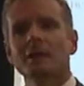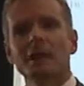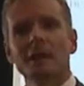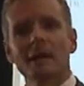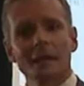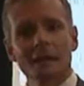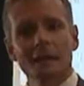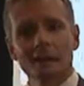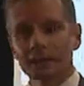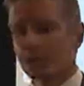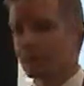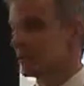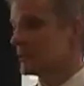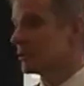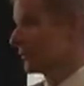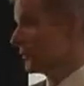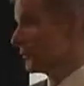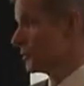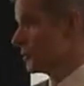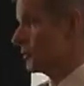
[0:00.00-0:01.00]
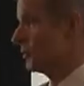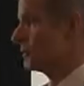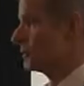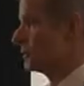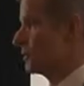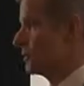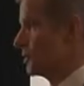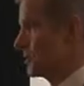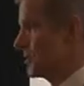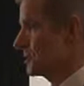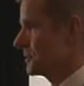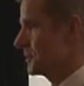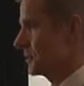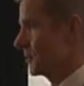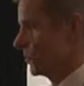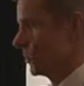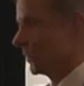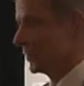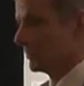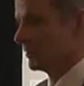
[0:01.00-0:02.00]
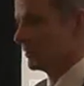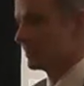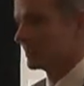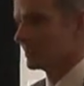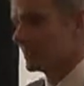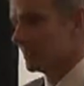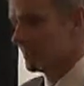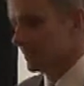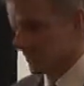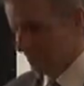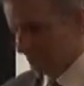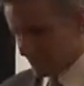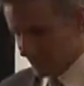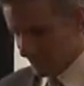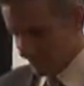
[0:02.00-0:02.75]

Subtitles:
and in the insurance adjusting world, it's